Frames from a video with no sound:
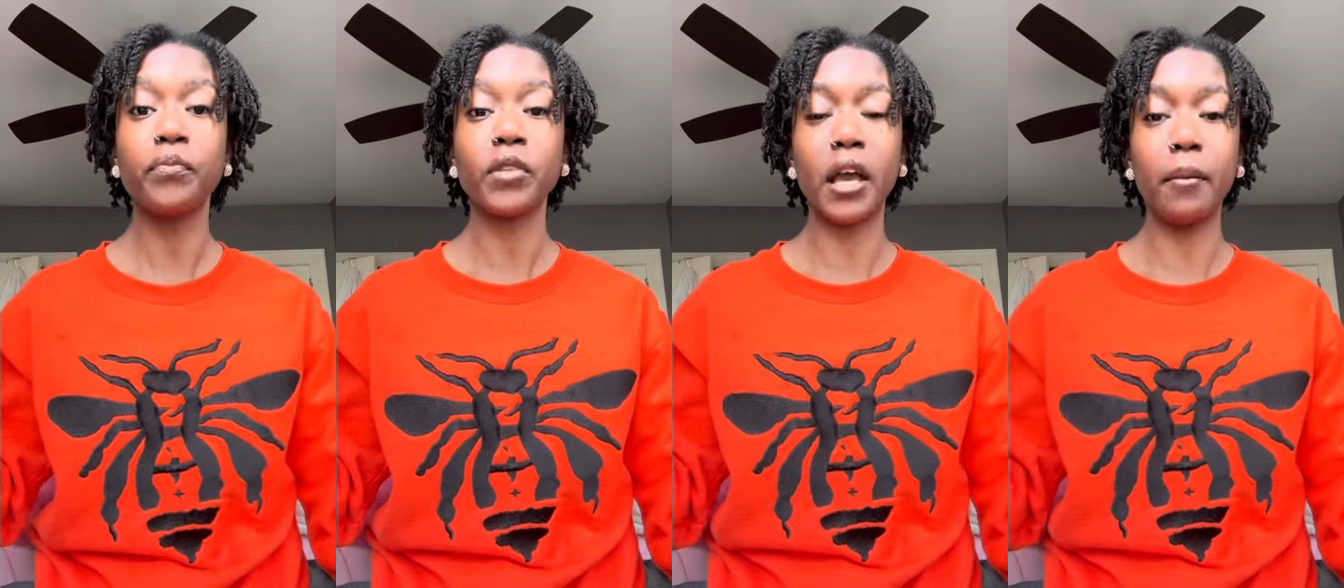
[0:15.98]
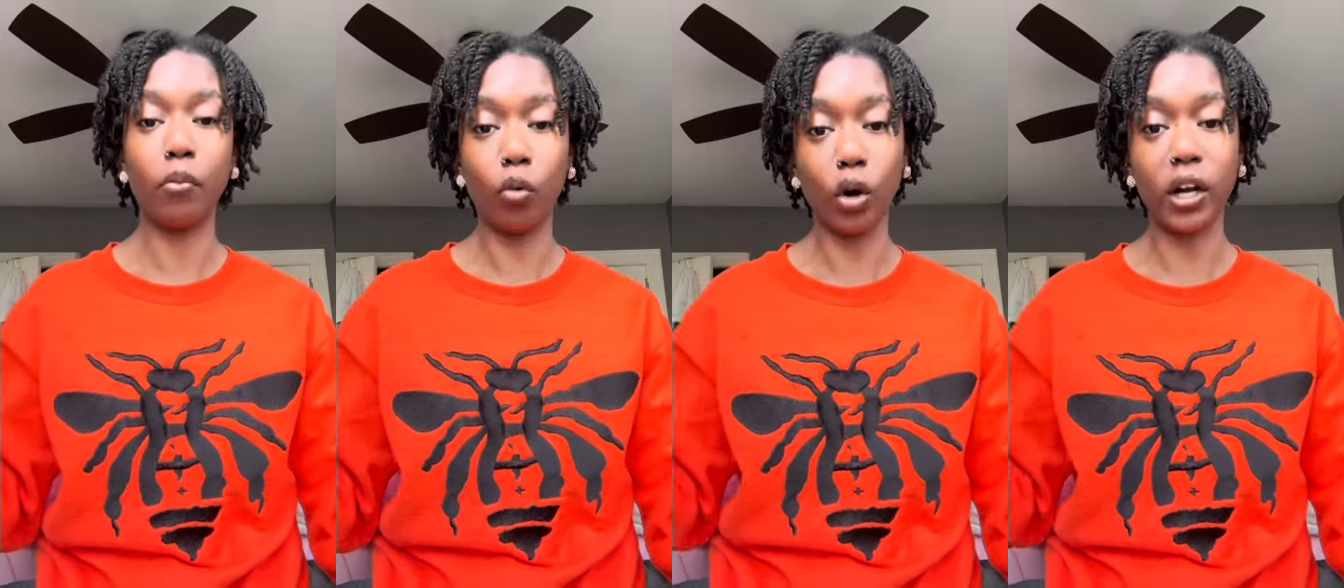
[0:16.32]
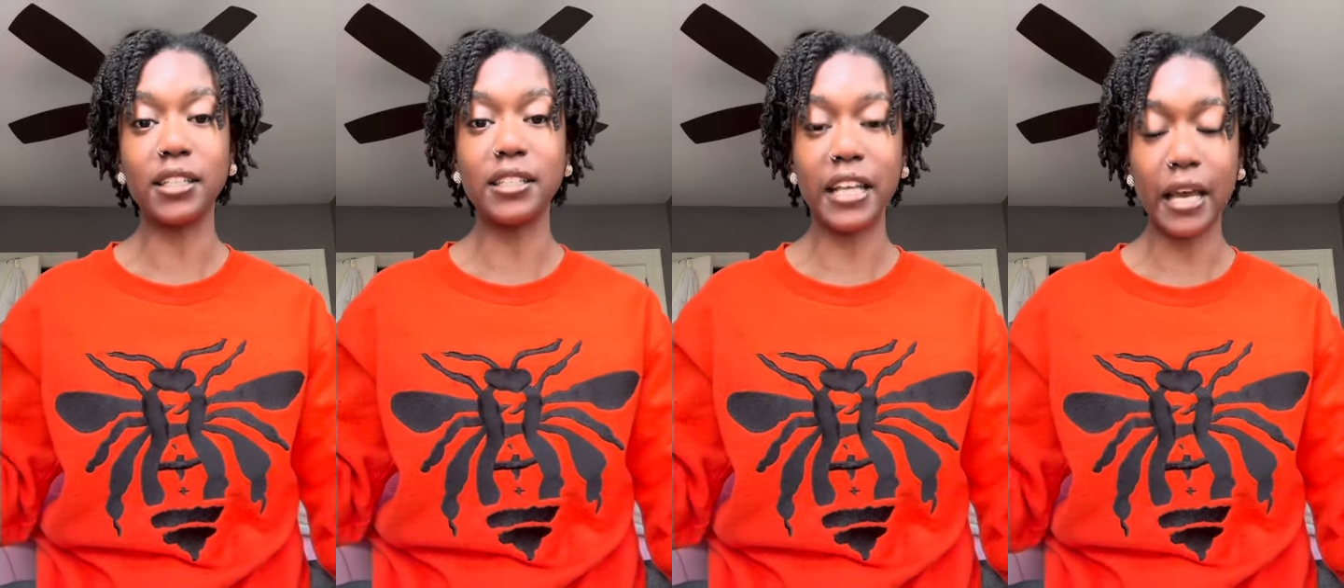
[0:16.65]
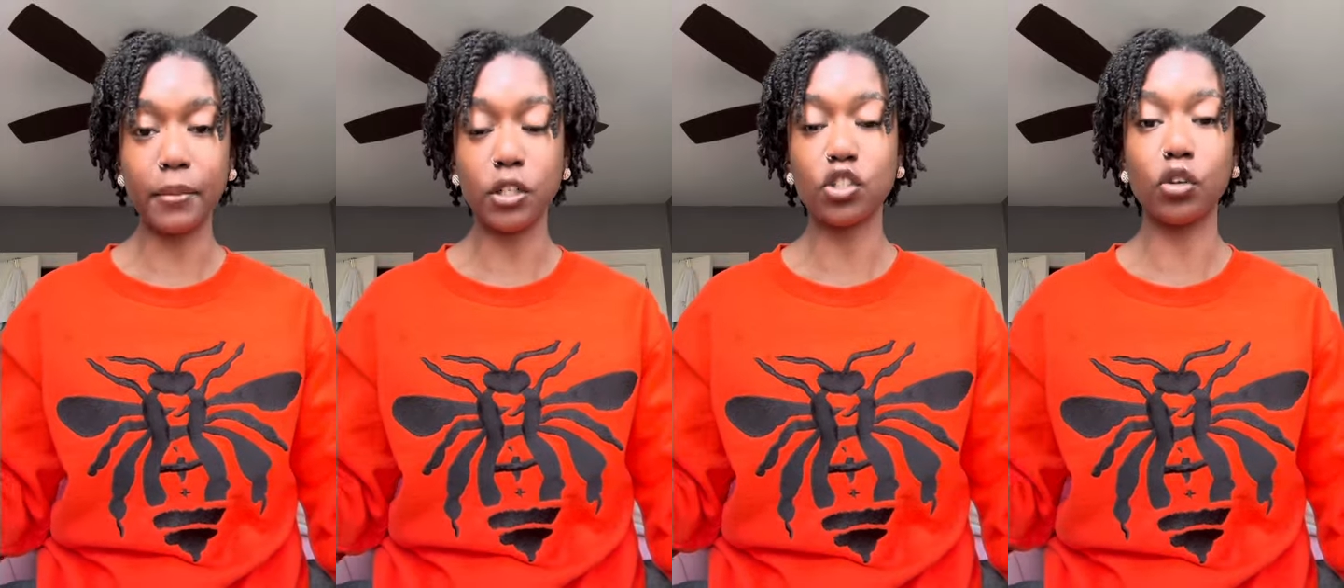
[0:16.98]
and more
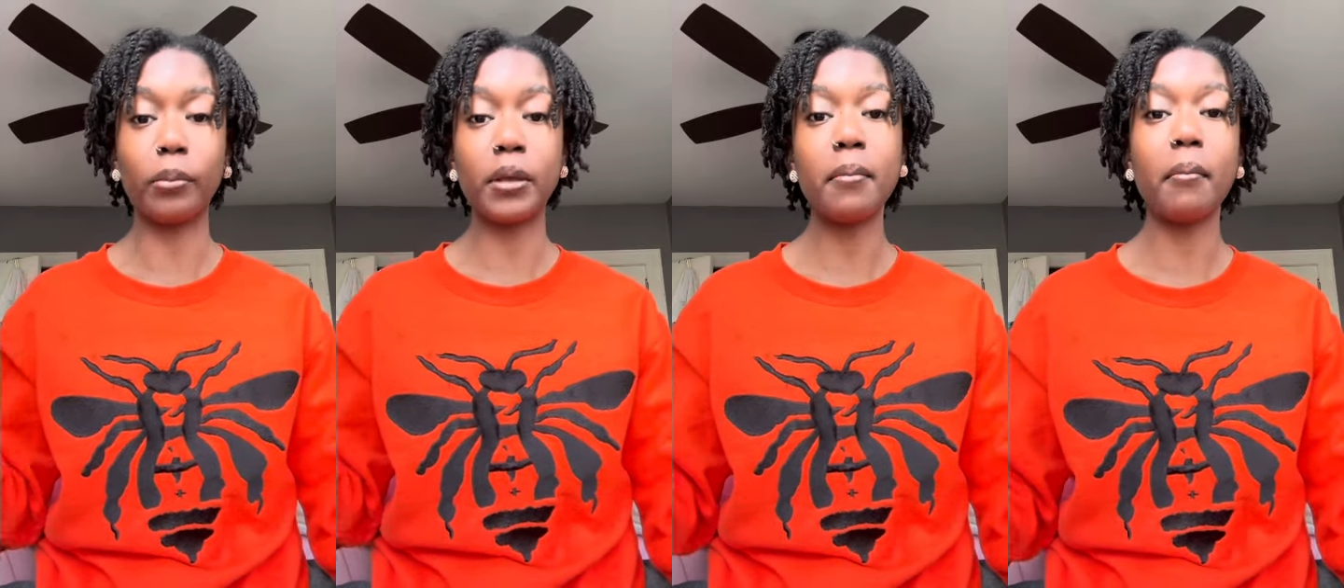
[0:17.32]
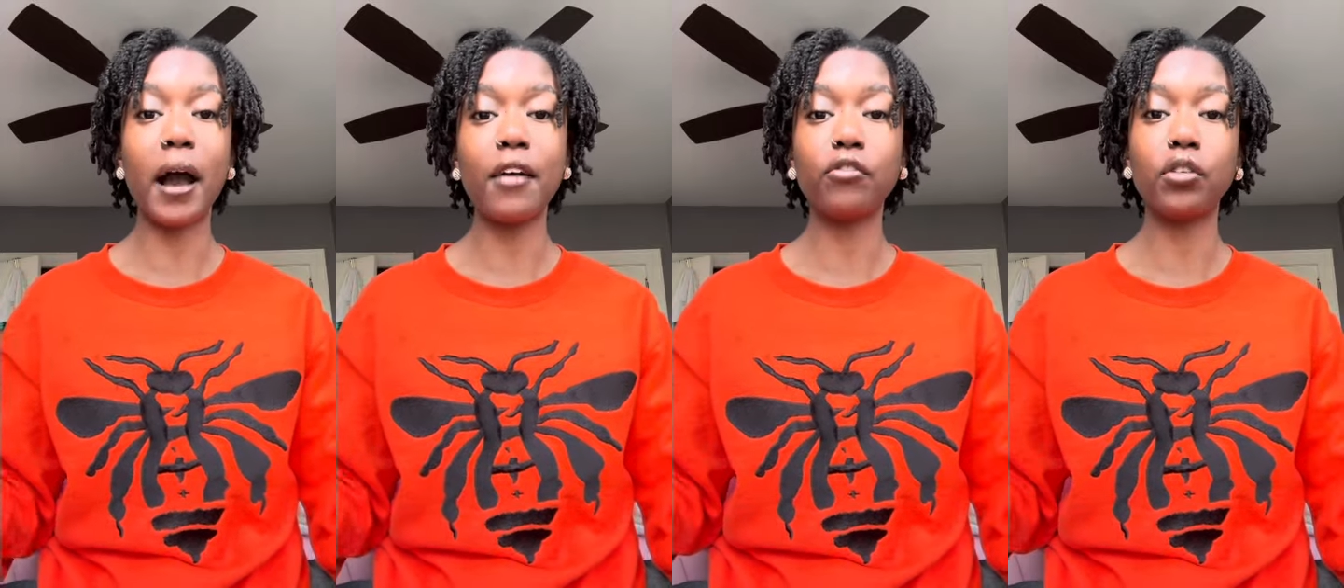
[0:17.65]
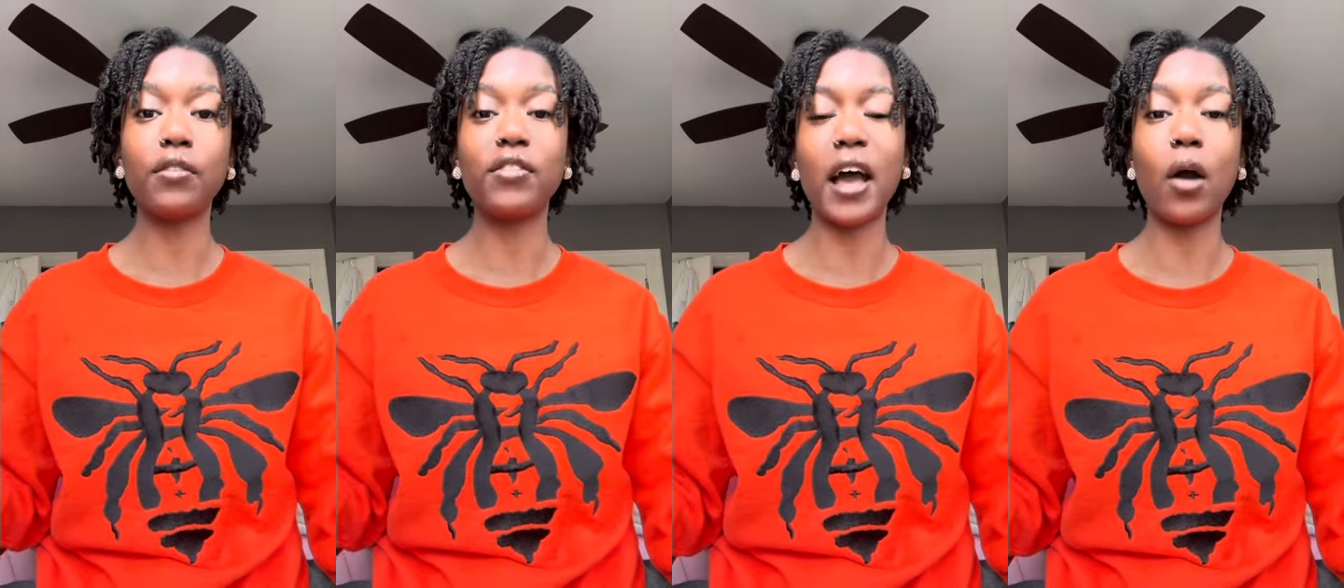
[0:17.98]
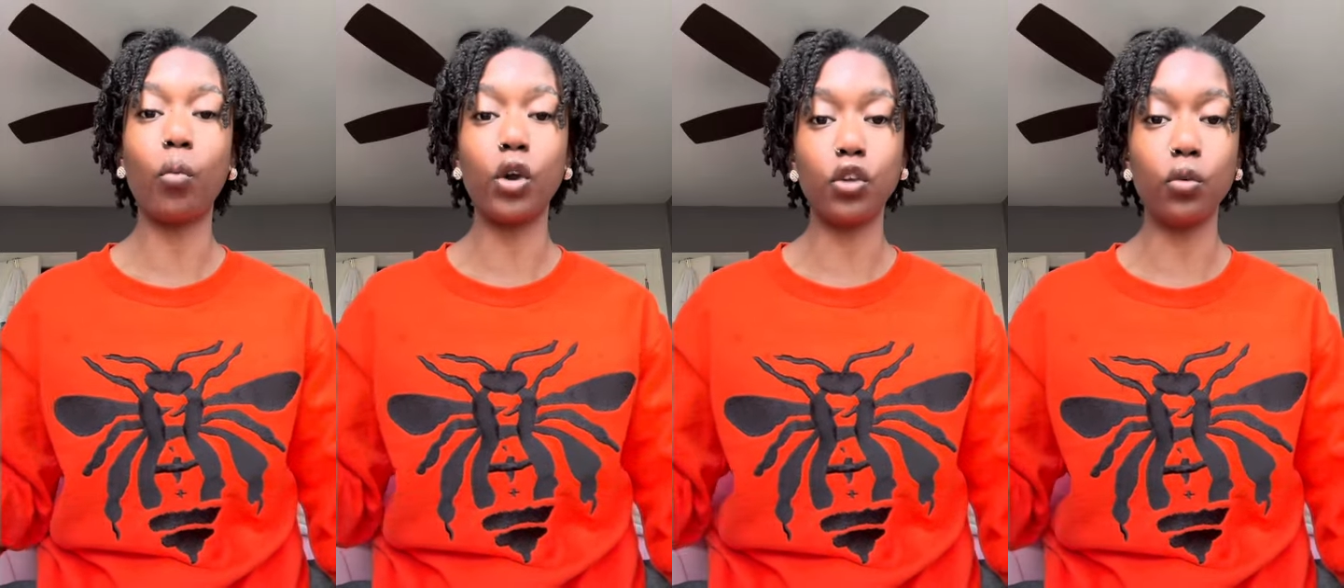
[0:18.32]
damage. So be mindful of that
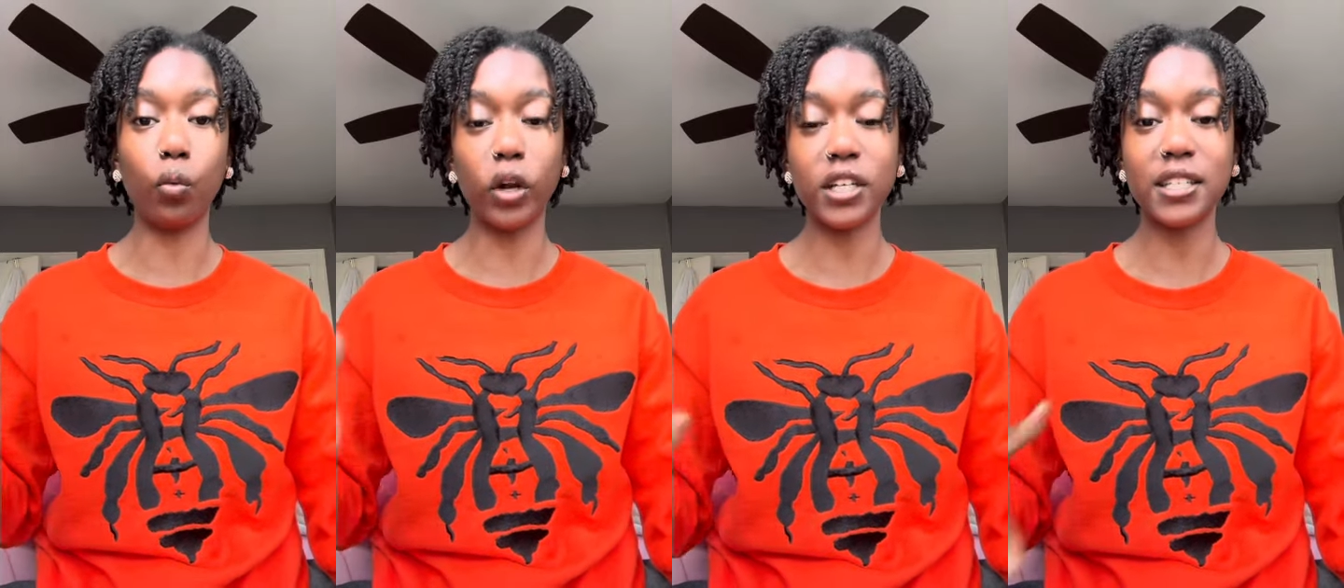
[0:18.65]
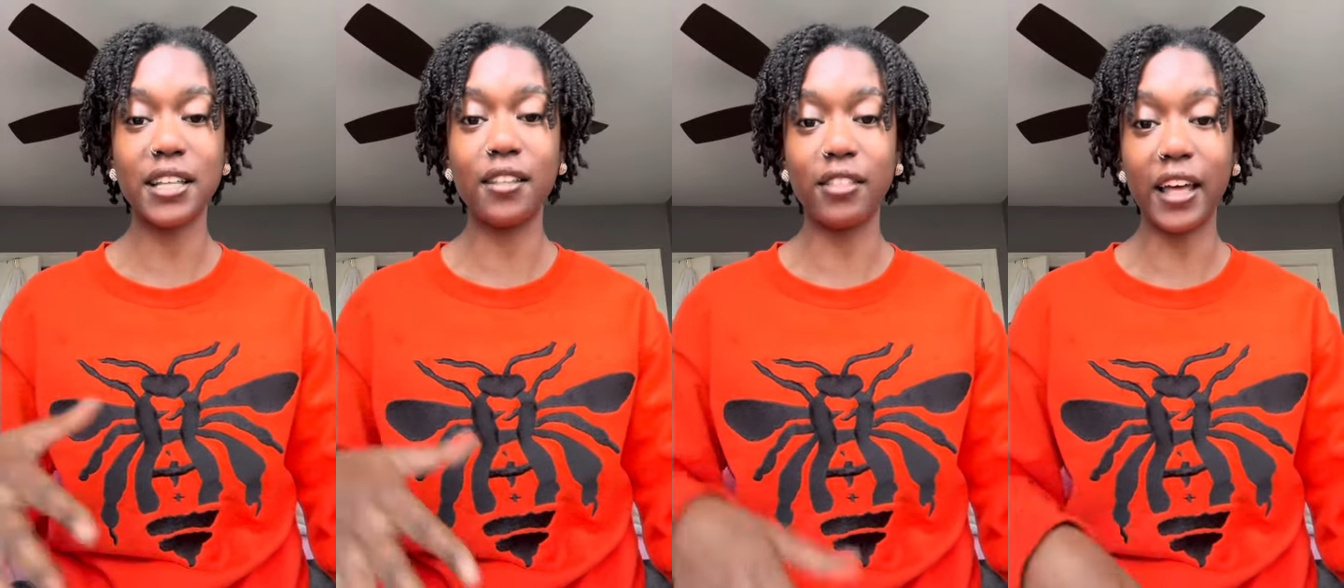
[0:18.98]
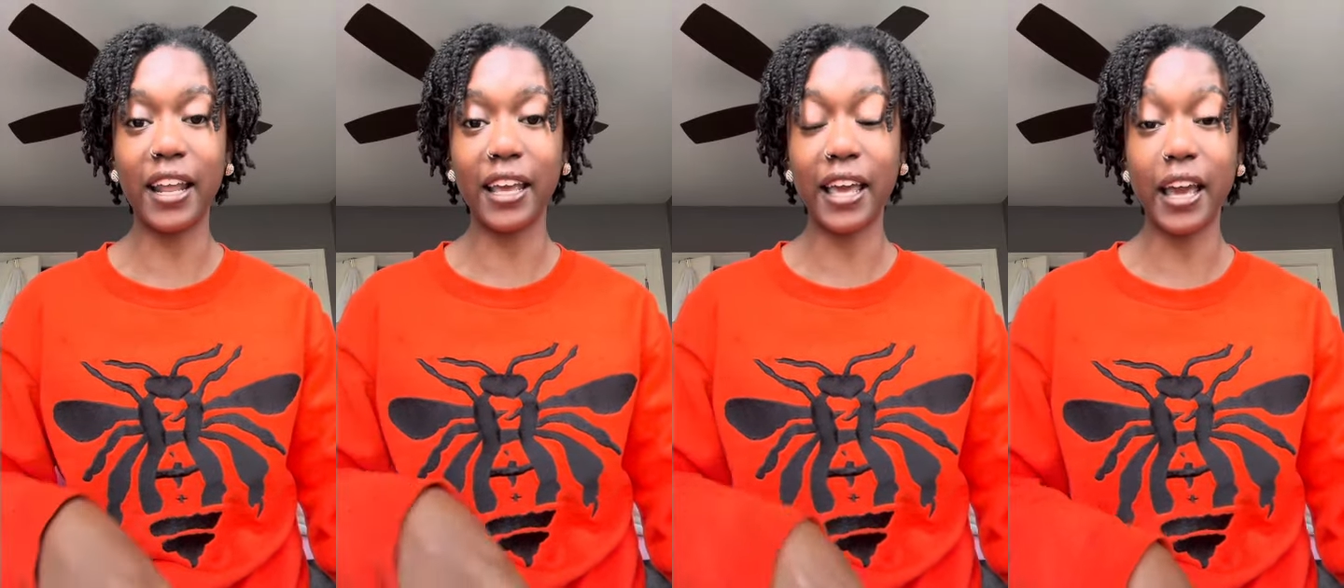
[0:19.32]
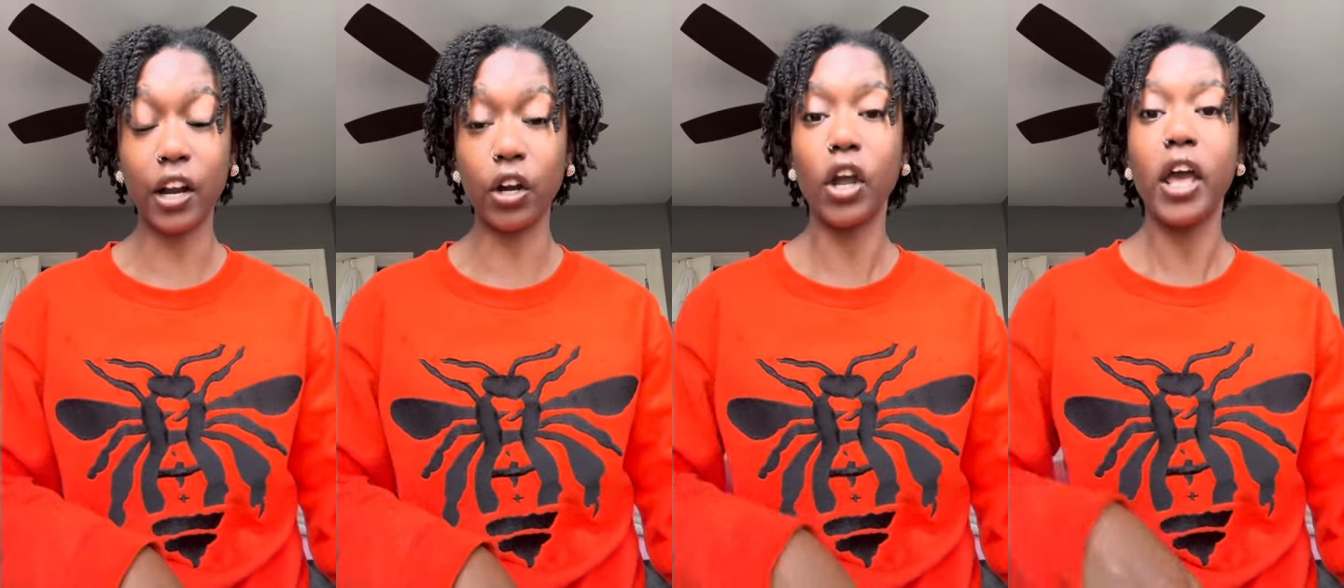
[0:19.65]
when you wear synthetic
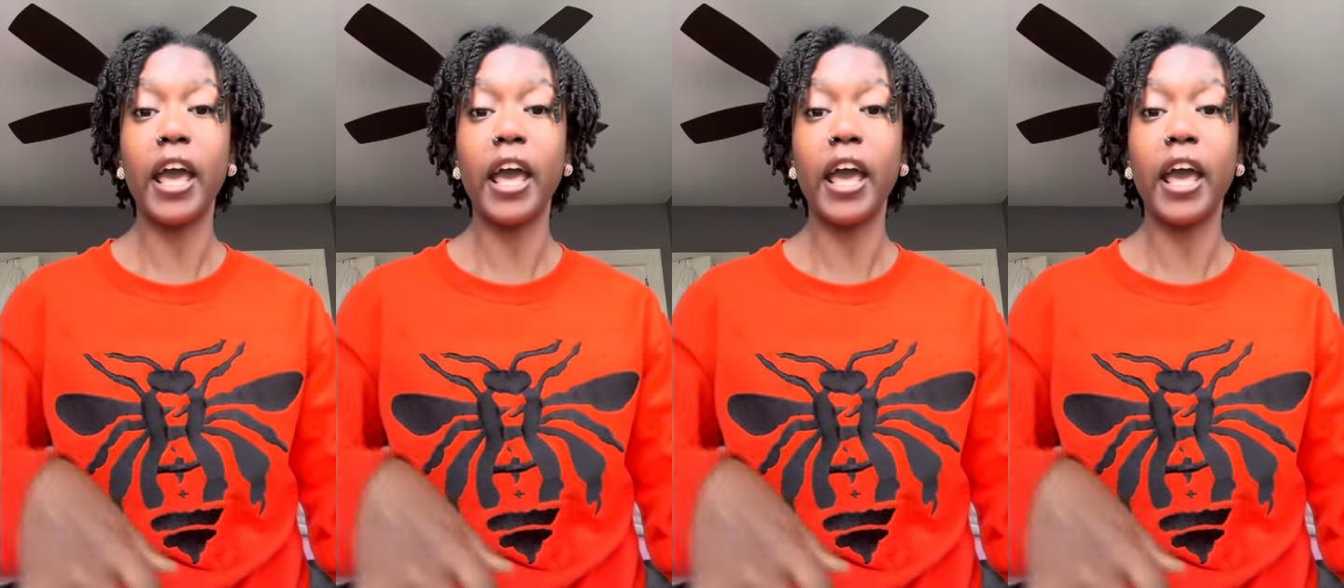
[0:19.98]
hair.